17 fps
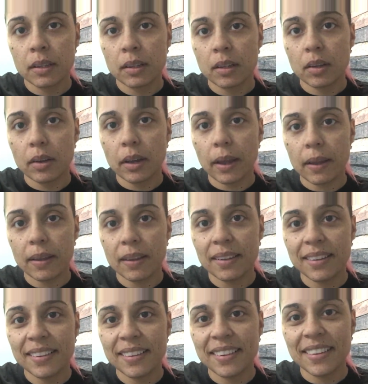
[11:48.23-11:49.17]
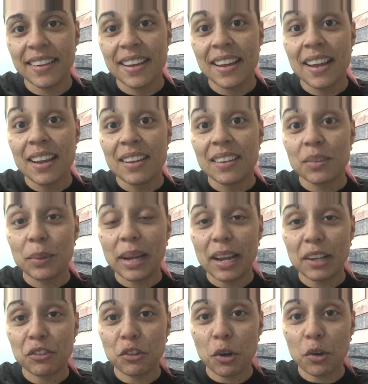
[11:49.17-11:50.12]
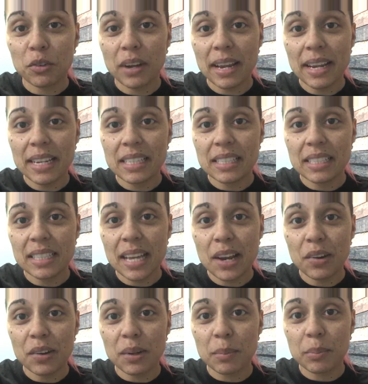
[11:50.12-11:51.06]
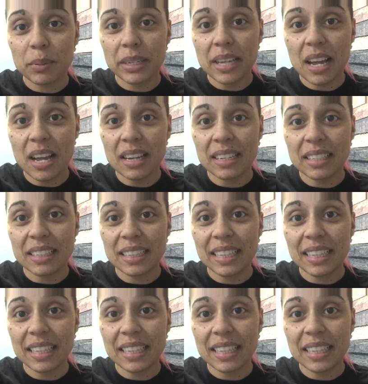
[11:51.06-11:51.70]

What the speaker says: Okay. We got Joe Ray, Sarah, Brianna,